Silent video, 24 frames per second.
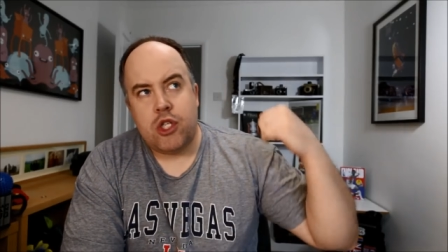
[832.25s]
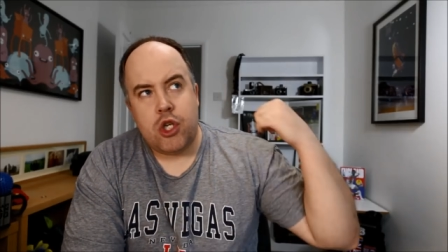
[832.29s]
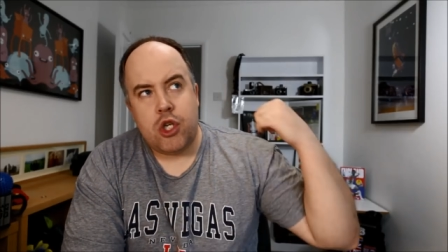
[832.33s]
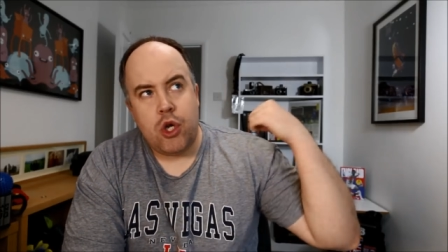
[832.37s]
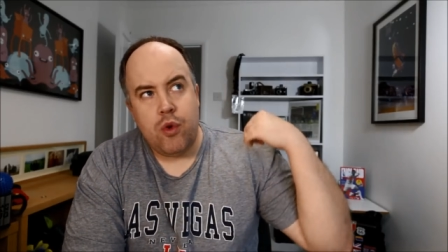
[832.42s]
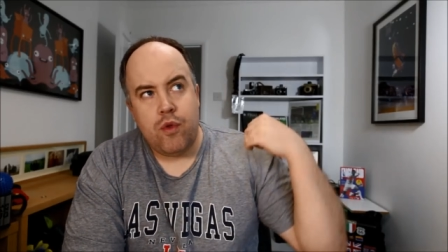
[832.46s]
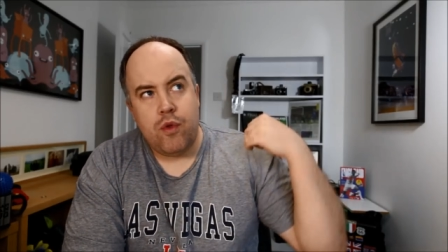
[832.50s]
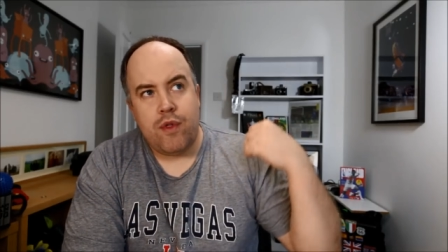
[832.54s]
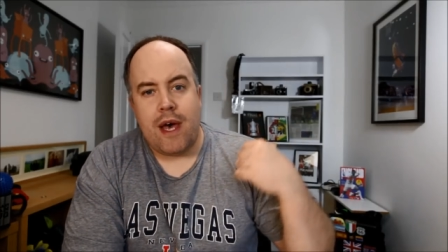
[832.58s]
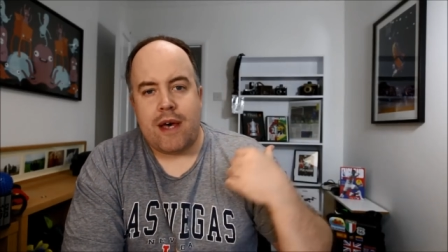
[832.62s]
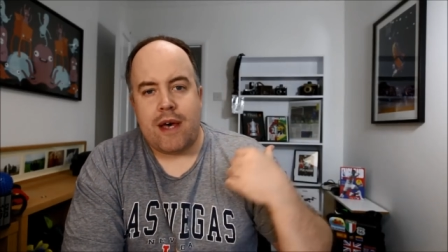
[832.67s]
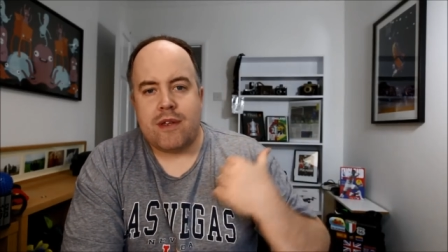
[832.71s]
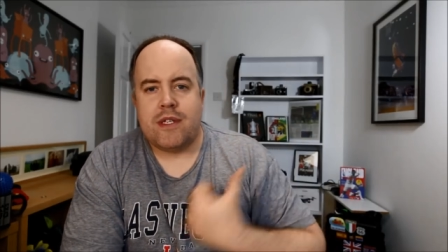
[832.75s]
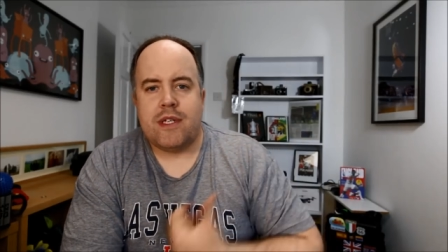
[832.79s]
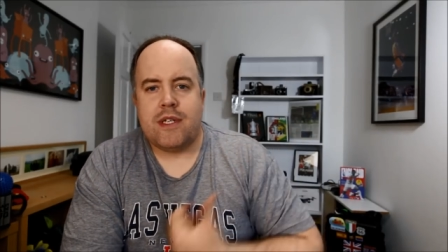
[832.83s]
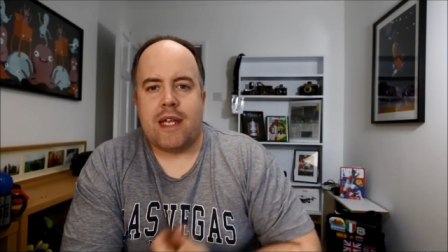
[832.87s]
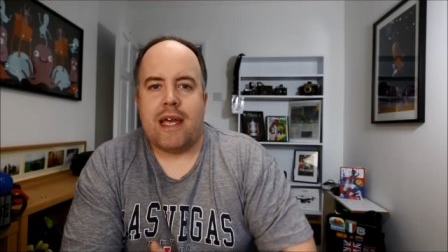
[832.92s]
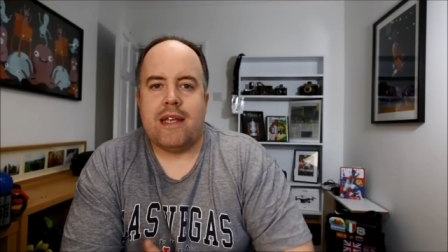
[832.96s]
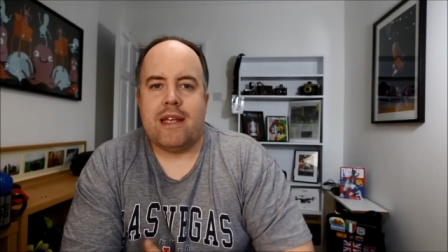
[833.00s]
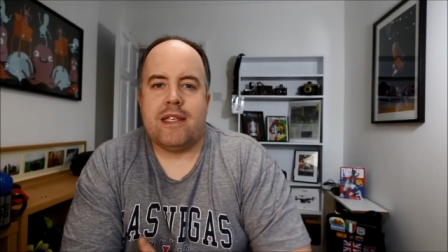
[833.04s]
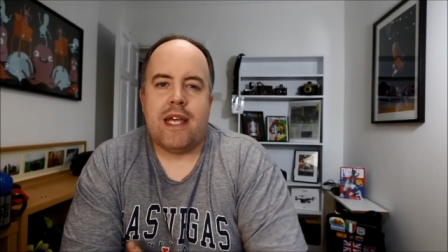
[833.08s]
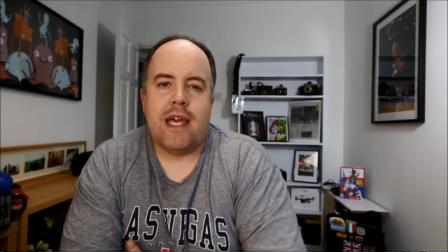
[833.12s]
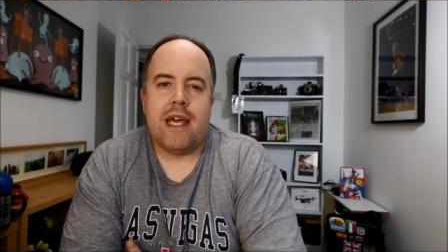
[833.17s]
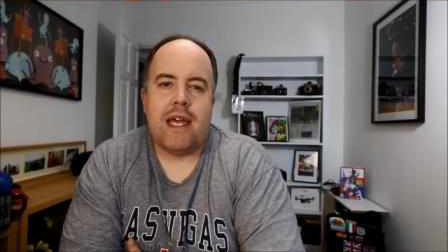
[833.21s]

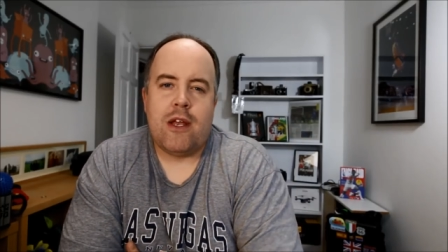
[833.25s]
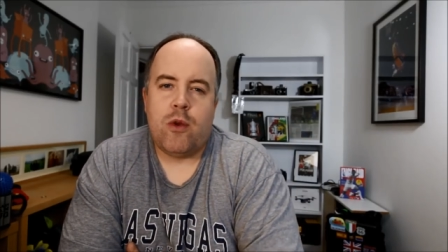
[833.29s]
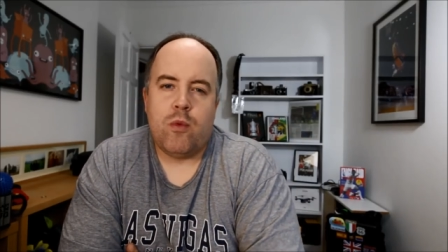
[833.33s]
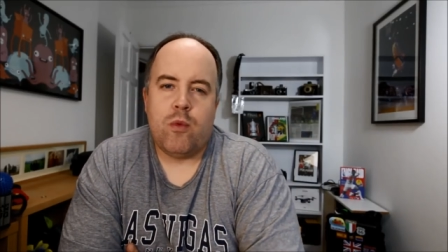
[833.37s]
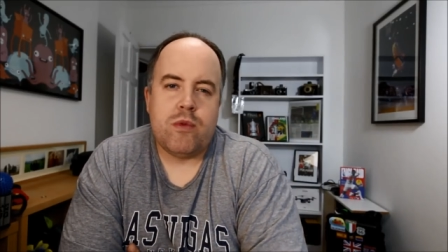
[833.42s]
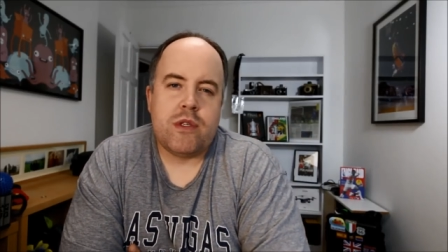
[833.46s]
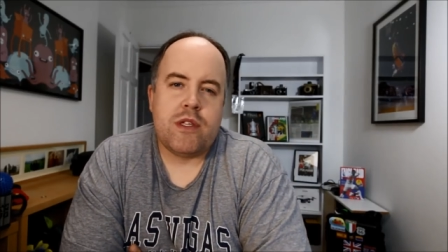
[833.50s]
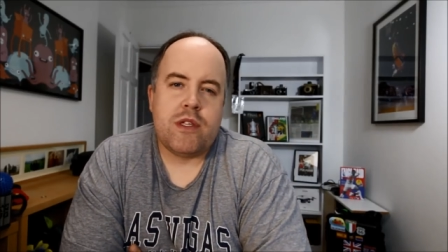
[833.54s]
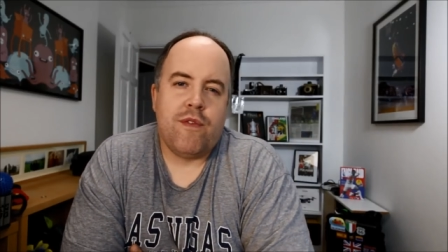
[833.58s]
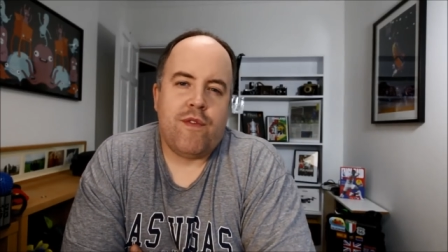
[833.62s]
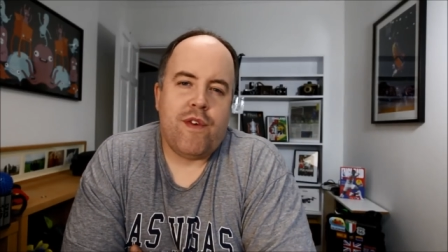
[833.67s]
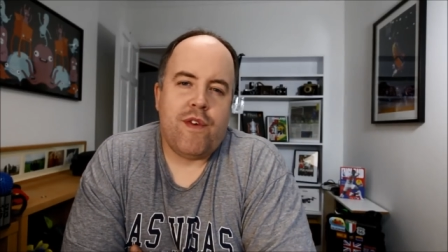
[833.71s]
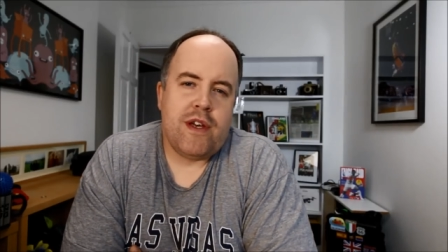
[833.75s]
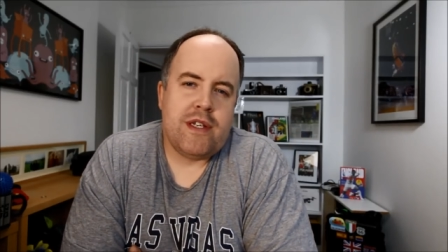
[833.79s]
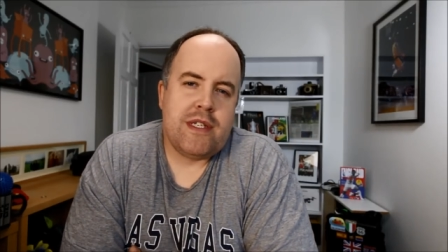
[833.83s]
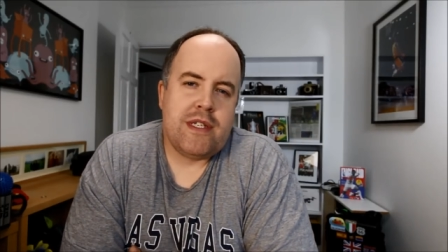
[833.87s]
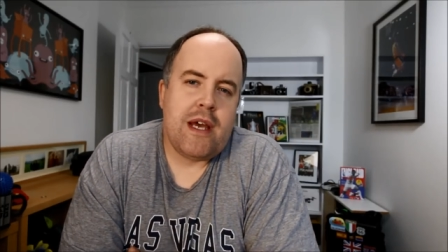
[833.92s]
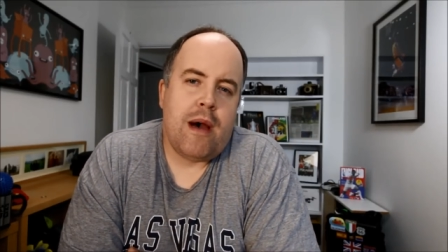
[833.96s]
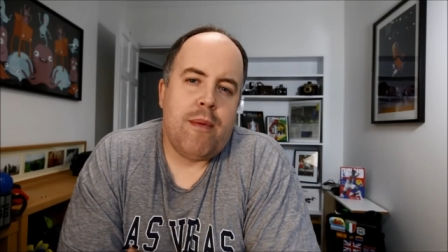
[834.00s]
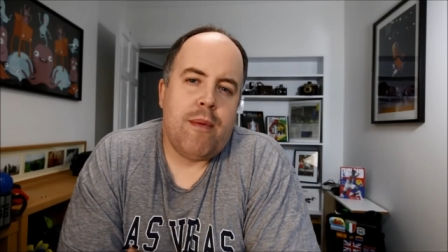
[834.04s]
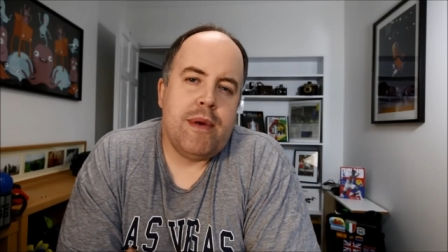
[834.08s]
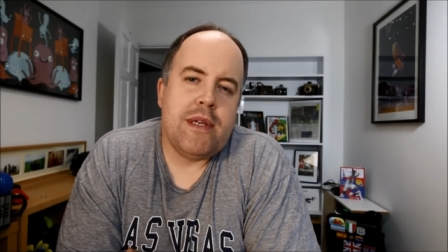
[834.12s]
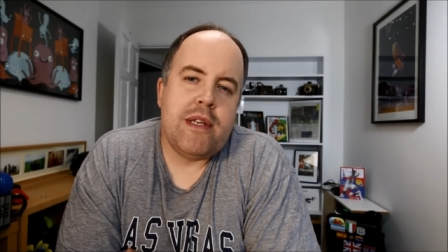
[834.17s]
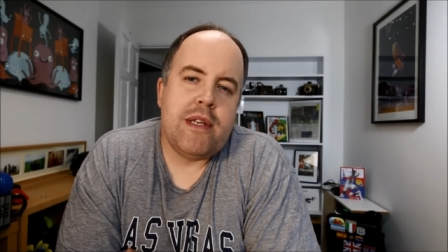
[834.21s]
2018 was the first
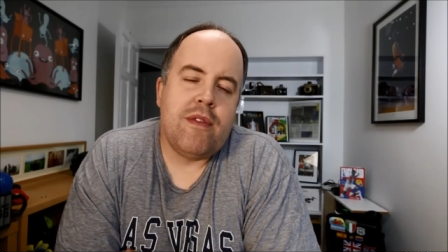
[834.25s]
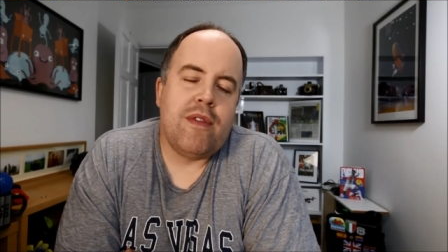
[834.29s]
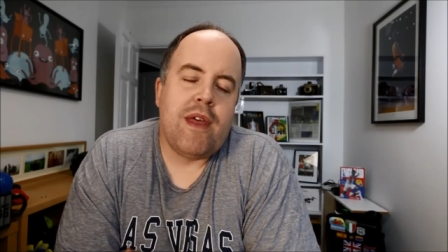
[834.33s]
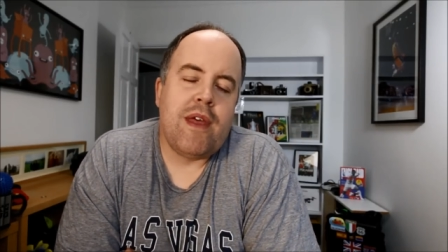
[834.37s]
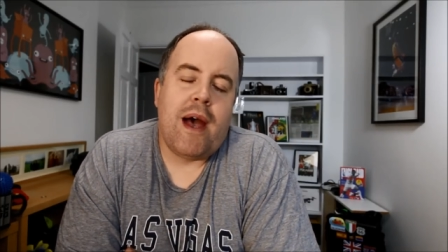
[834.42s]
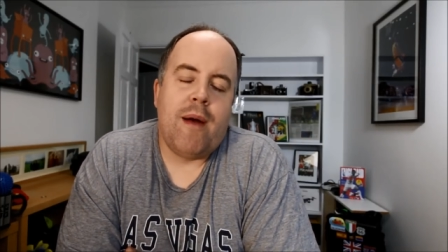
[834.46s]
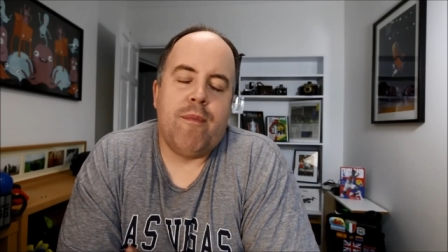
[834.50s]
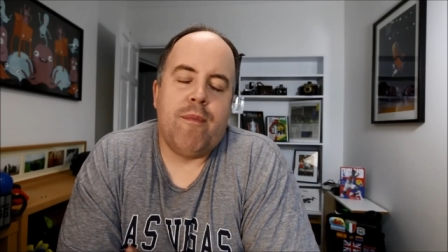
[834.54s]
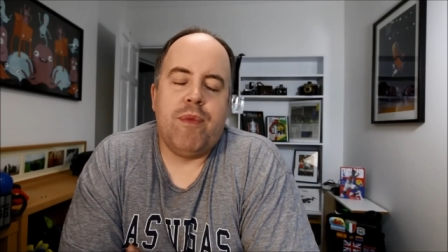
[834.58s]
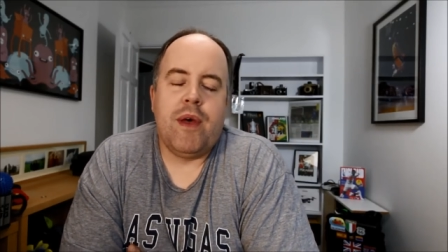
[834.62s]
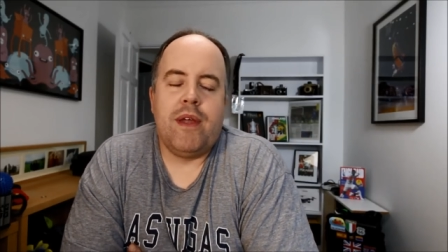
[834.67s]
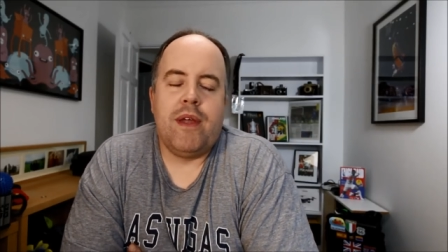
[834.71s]
time I did that.